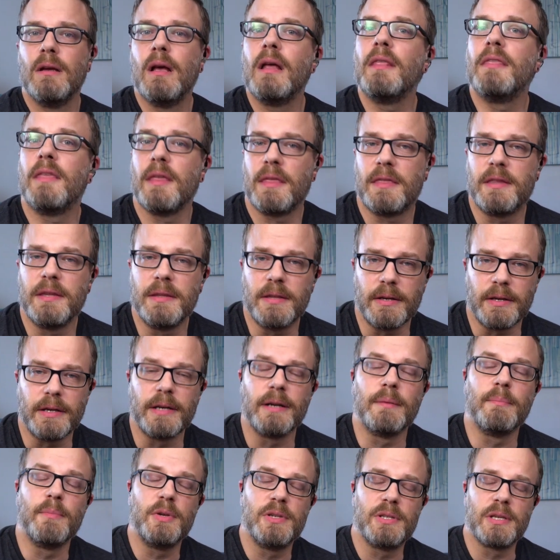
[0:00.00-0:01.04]
the
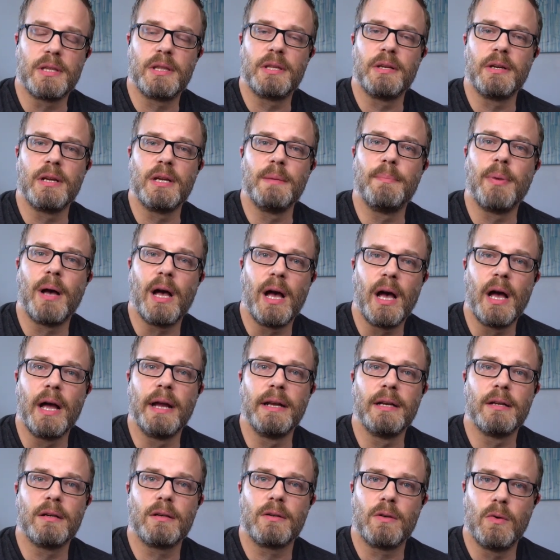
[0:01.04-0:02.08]
theory, music theory
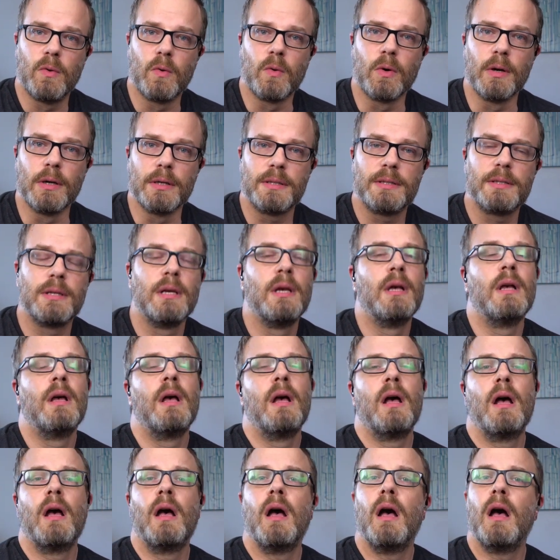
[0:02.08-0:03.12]
behind chords.
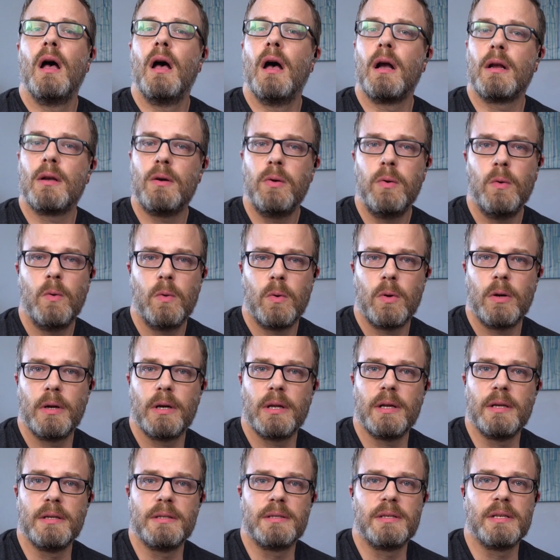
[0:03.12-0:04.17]
A chord
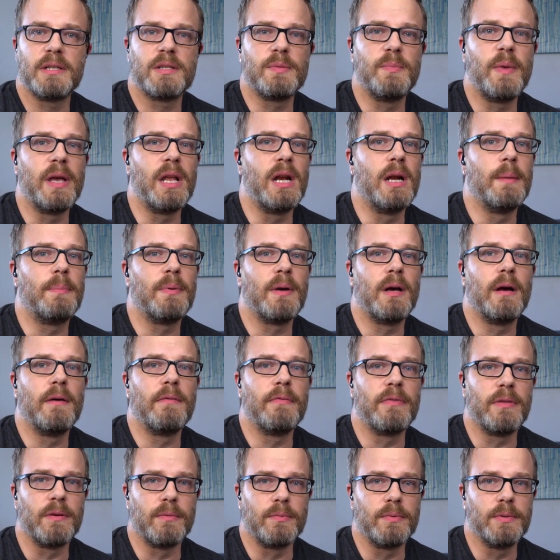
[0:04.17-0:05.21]
is just made up
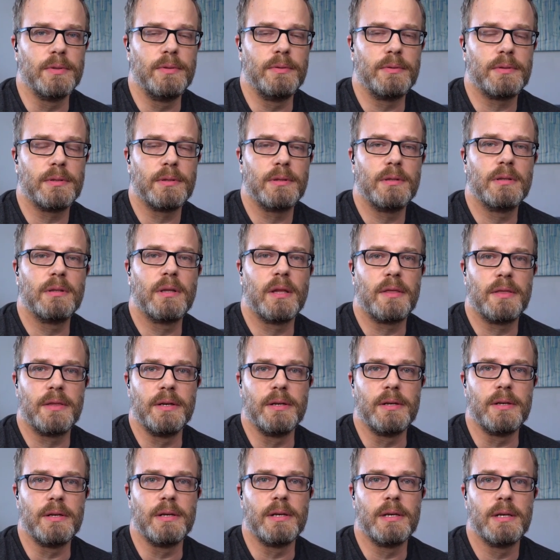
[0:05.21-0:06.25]
of the root, the
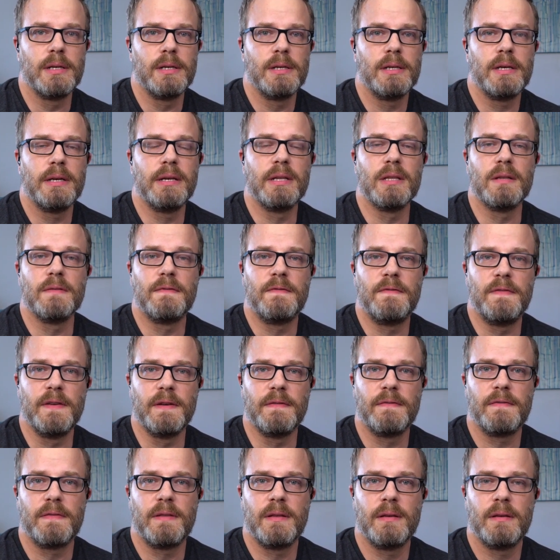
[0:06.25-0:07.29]
third, and the
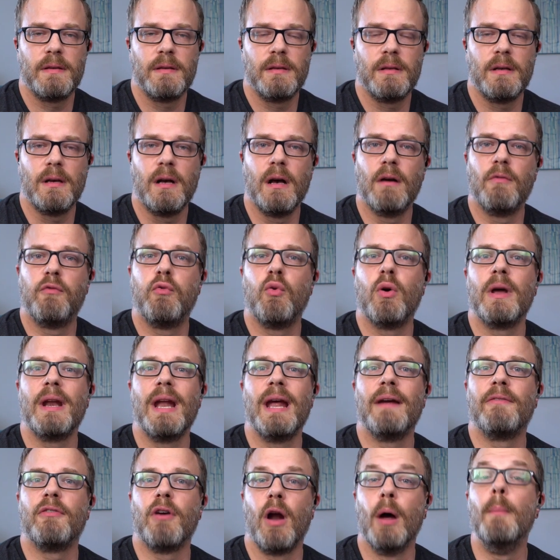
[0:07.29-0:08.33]
fifth of
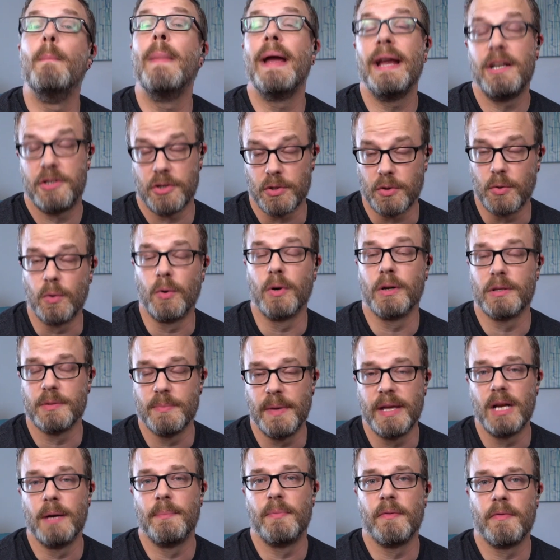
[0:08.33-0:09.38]
whatever a major chord is
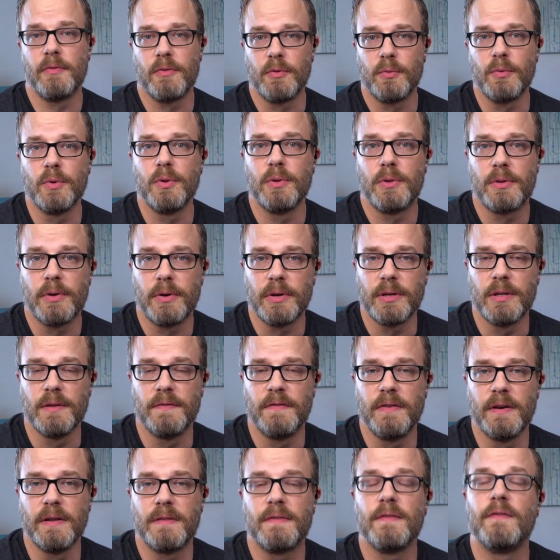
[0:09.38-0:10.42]
made up of the root third and the
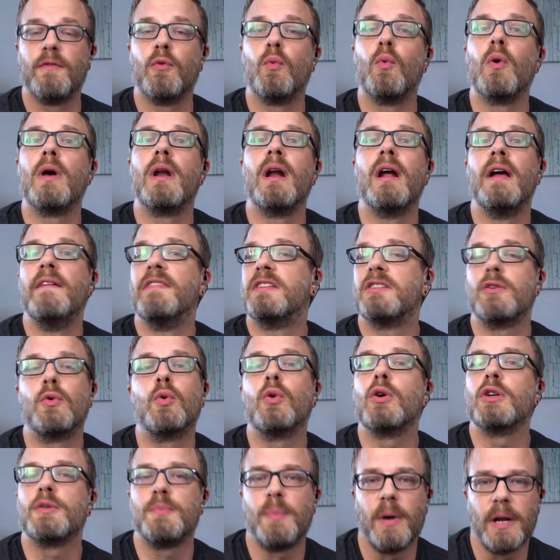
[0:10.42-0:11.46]
fifth of what its
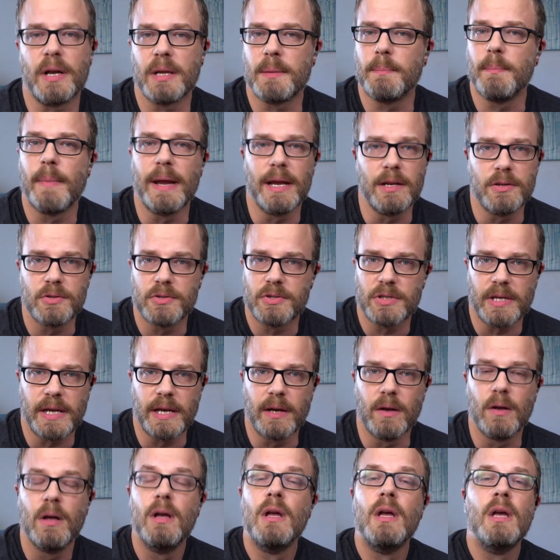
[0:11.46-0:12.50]
corresponding major
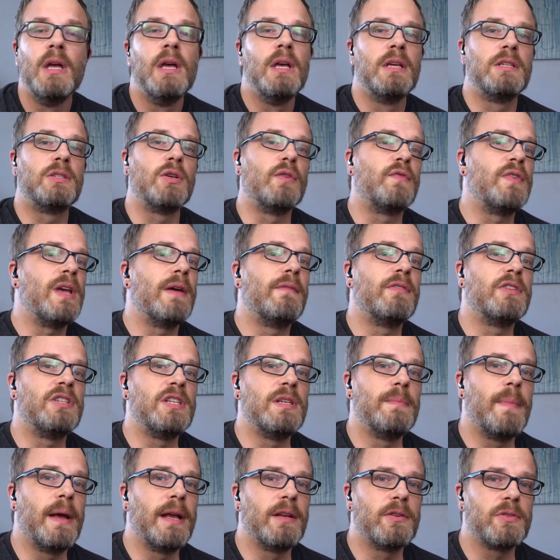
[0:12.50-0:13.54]
scale. So if you have a
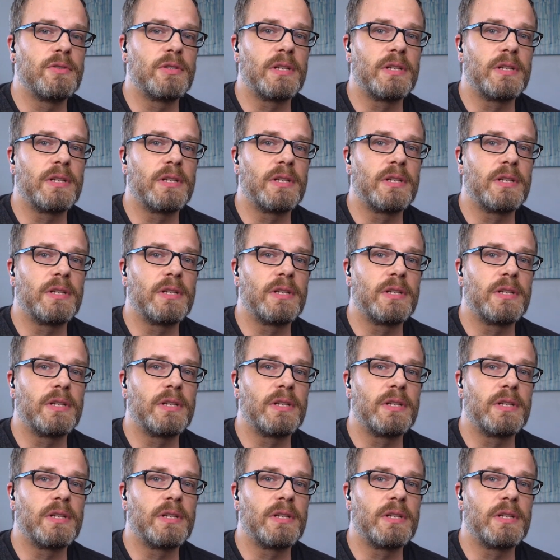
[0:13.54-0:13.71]
G major